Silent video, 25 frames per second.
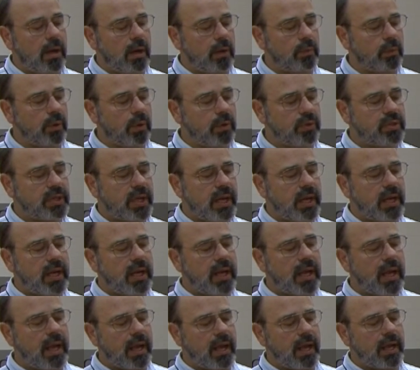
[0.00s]
a
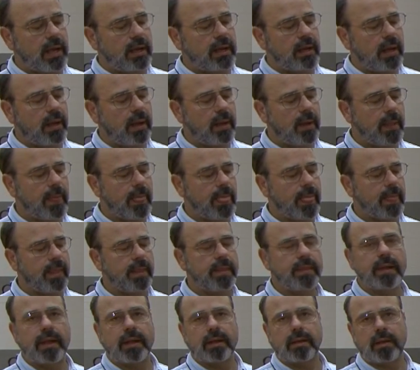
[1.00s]
rotating head
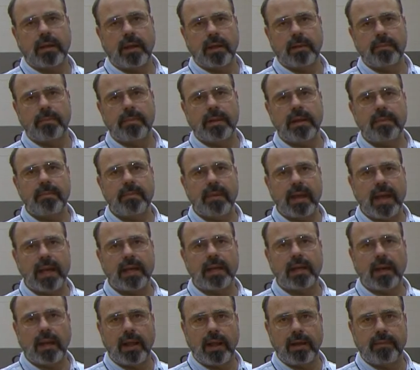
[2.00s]
that can be
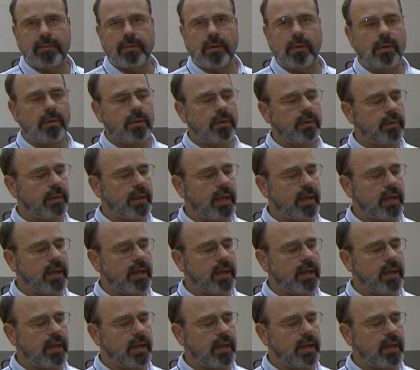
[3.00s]
made level,